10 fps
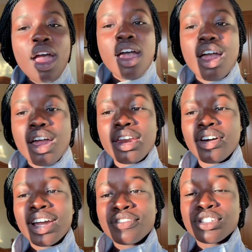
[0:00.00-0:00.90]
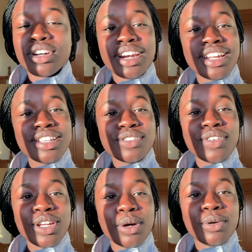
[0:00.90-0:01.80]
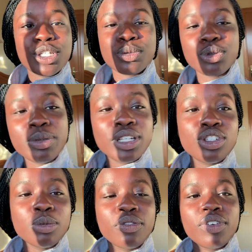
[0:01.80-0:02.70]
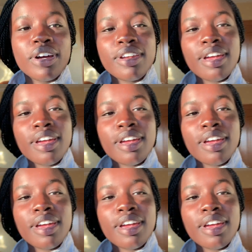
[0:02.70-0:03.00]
and now I have to start editing this video, which will be super fun.